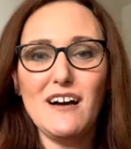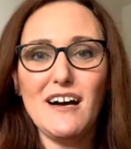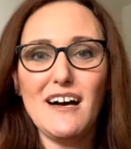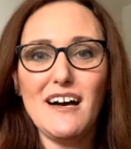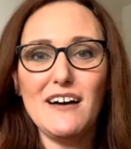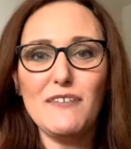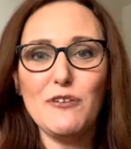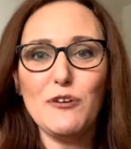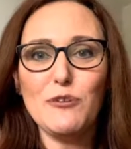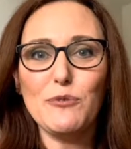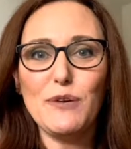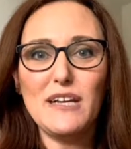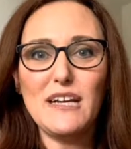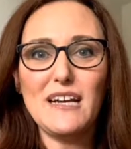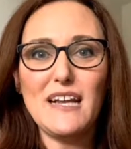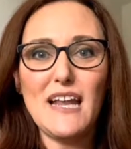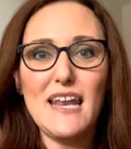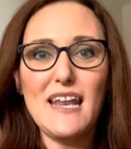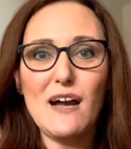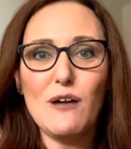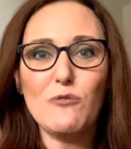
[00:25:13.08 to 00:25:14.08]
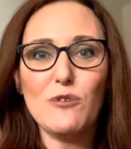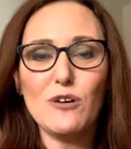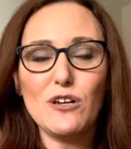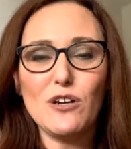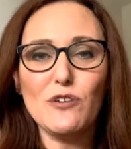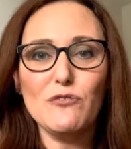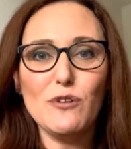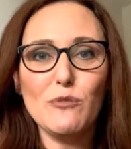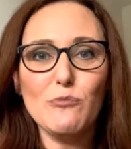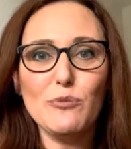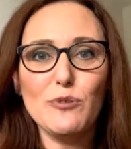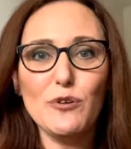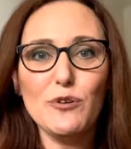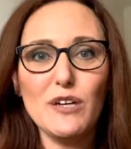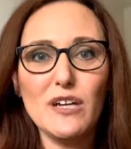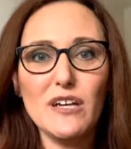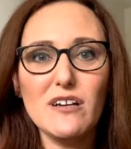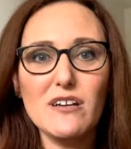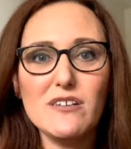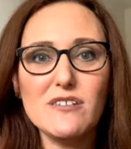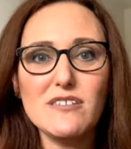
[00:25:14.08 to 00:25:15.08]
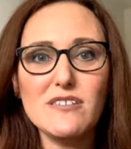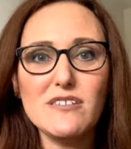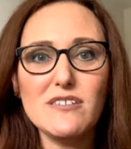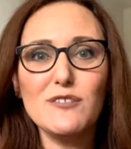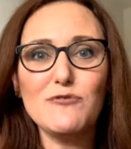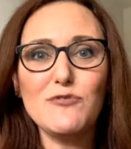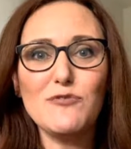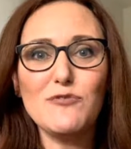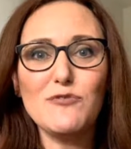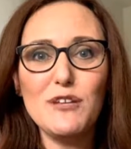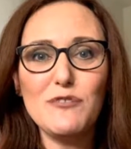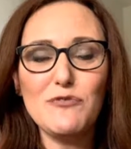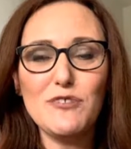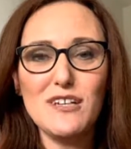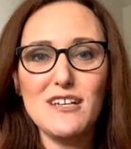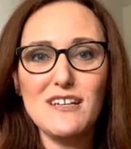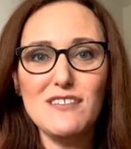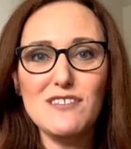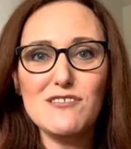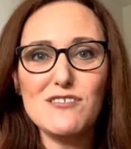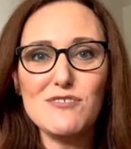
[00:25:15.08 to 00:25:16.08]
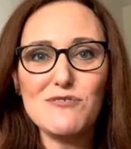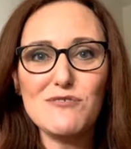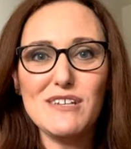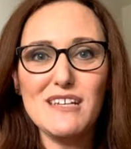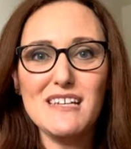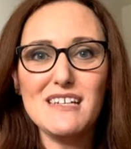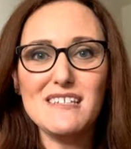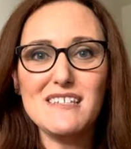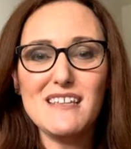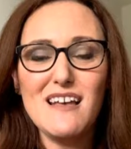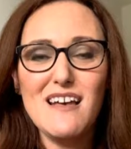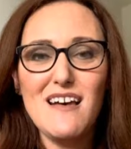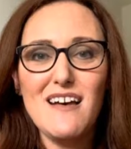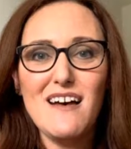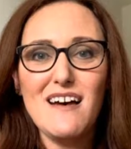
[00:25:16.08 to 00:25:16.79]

have created a network of employers from different industries,